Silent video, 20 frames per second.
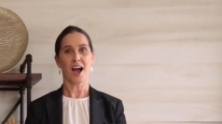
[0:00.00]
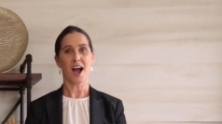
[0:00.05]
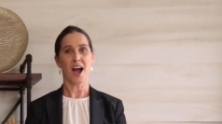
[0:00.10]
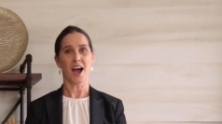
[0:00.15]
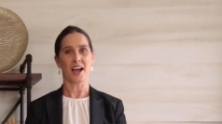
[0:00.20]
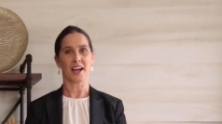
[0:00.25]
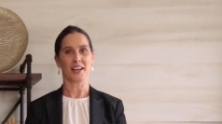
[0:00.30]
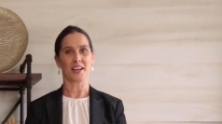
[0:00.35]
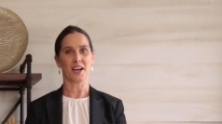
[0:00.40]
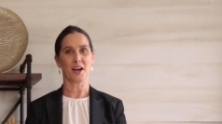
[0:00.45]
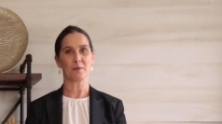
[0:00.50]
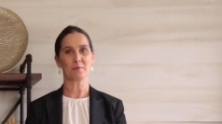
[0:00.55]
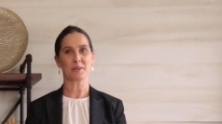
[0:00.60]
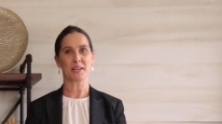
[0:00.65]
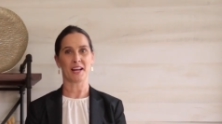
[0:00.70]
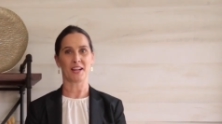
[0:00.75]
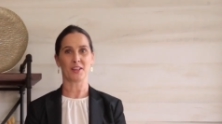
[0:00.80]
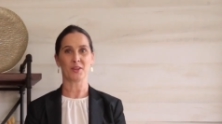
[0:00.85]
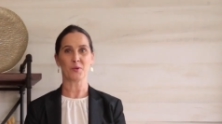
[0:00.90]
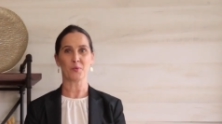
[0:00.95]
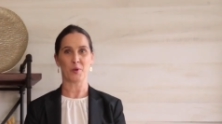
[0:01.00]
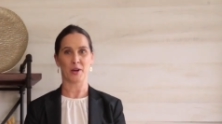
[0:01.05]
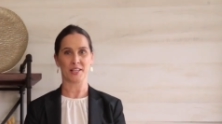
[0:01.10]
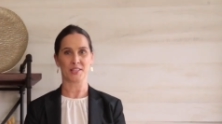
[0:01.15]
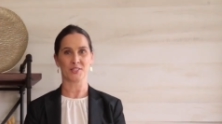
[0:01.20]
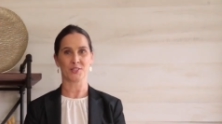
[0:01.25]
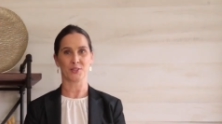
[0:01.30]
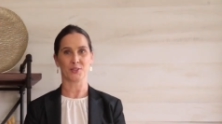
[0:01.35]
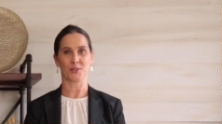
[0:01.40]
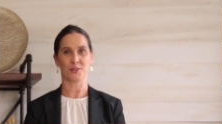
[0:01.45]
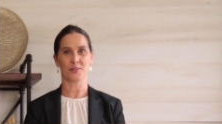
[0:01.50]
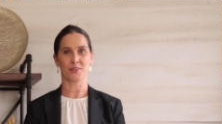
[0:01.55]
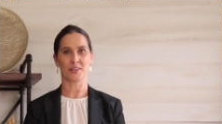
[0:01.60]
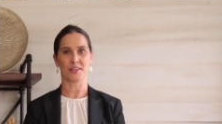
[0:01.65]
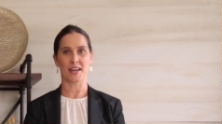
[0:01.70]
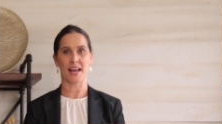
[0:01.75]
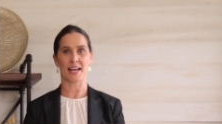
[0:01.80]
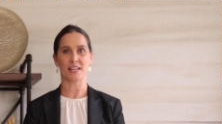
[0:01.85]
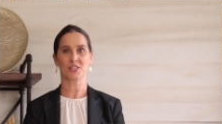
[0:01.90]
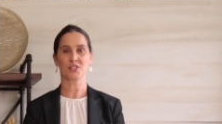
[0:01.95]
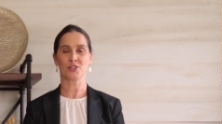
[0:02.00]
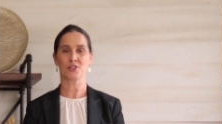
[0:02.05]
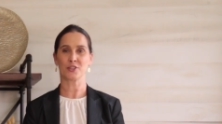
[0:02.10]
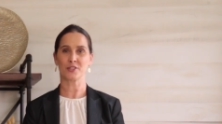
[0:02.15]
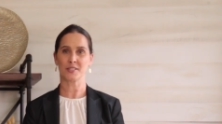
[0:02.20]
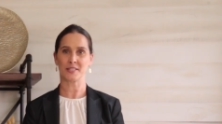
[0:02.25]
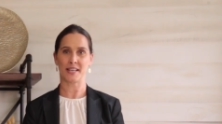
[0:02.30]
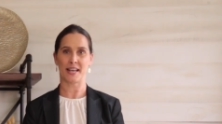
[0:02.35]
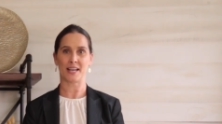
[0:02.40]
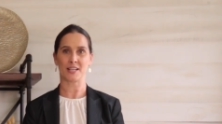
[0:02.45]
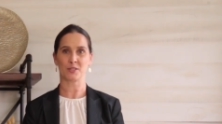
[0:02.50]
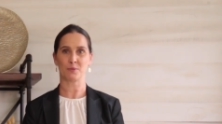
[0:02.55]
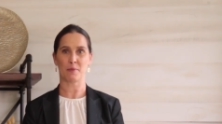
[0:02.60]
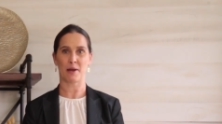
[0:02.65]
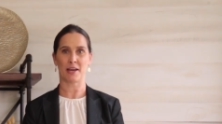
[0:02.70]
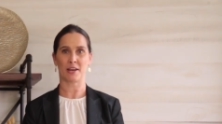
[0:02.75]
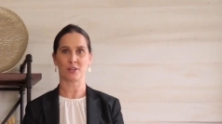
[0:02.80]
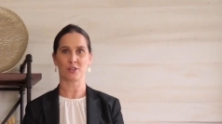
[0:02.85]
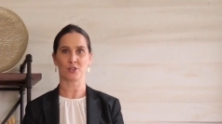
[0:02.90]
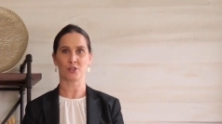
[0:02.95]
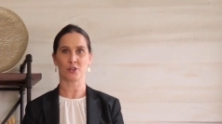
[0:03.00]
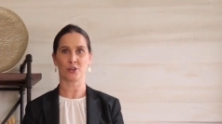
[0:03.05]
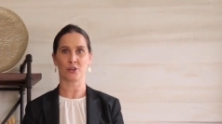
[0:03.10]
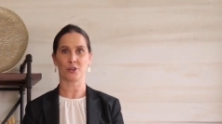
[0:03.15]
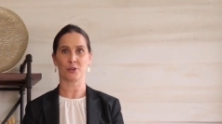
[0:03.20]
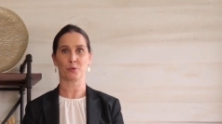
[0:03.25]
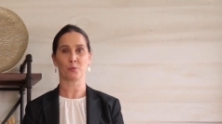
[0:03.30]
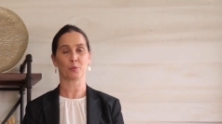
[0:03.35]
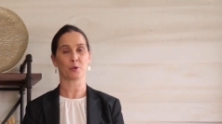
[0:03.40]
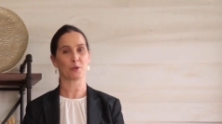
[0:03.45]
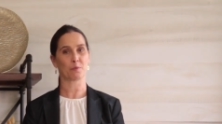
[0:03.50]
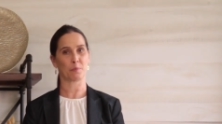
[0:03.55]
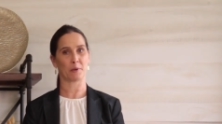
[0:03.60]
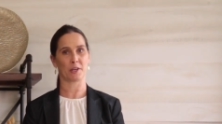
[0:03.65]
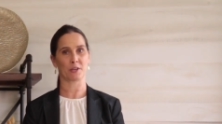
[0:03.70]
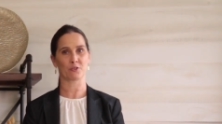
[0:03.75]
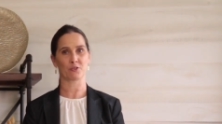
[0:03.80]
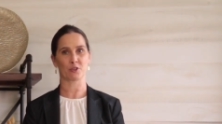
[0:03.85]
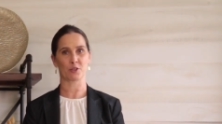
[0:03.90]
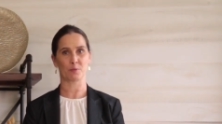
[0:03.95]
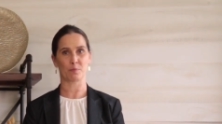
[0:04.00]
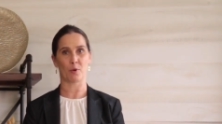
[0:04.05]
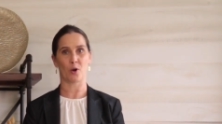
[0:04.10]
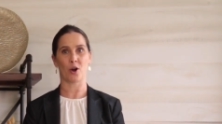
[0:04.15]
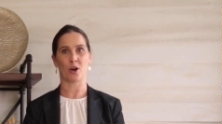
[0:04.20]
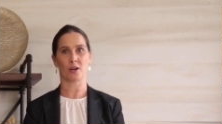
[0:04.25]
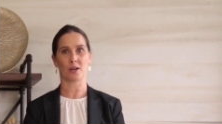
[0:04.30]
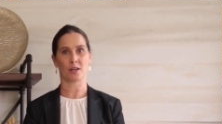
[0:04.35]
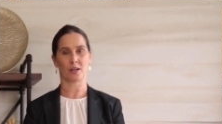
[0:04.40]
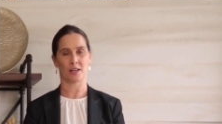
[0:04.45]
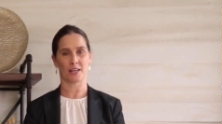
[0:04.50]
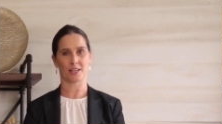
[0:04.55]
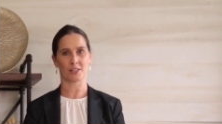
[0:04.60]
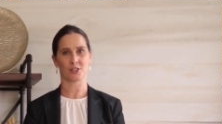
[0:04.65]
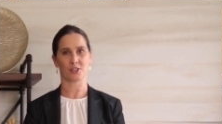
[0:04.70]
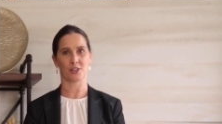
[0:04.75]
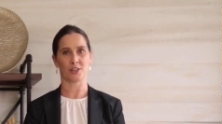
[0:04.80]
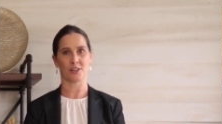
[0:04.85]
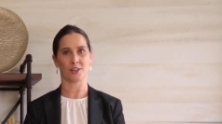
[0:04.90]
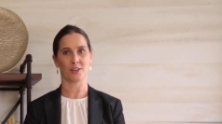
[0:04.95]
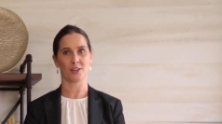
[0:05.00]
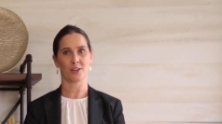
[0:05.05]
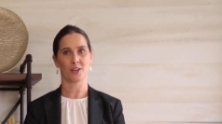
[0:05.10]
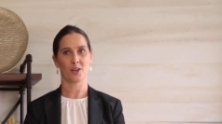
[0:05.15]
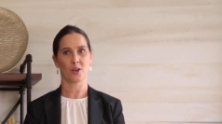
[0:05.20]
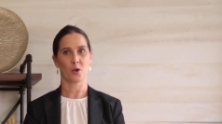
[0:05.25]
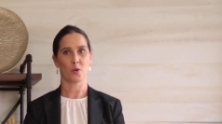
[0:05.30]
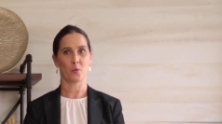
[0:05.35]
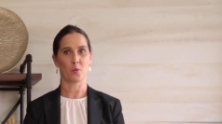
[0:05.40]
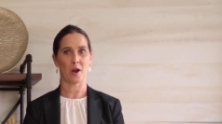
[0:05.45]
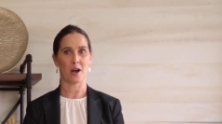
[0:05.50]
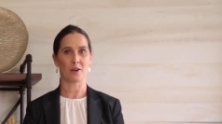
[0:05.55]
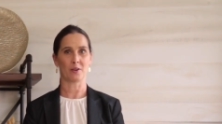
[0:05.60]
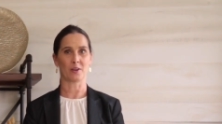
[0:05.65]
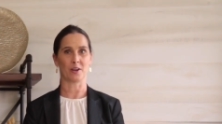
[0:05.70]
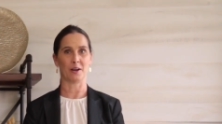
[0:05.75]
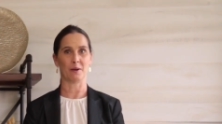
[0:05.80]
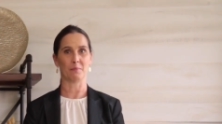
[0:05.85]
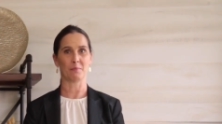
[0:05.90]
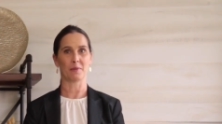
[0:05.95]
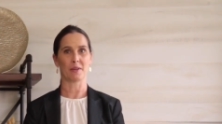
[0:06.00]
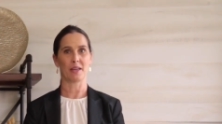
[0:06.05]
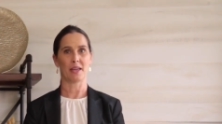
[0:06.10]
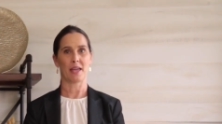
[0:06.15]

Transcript: Hi, I'm Kelly Wenzel, the National Sales Manager with Beatriz Ball Collection. Welcome.